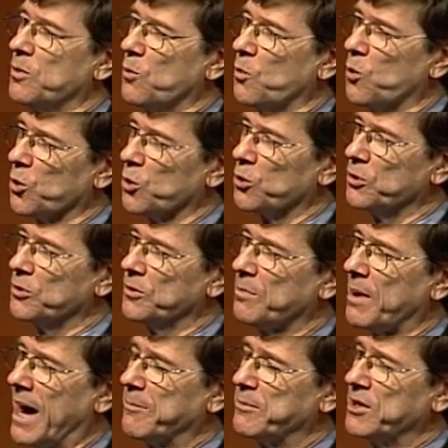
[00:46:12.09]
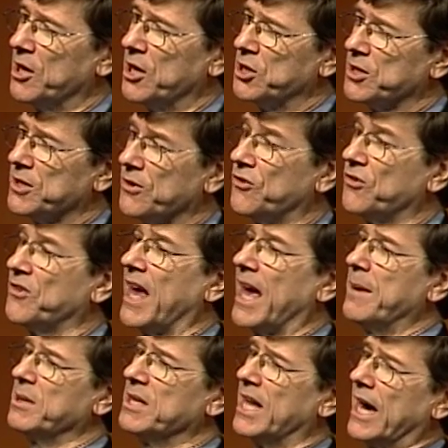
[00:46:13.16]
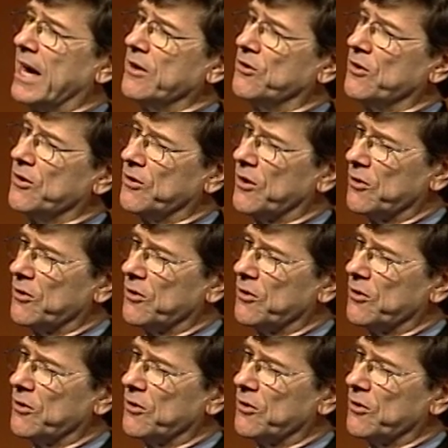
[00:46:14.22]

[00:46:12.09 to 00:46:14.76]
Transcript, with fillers: world population stabilizes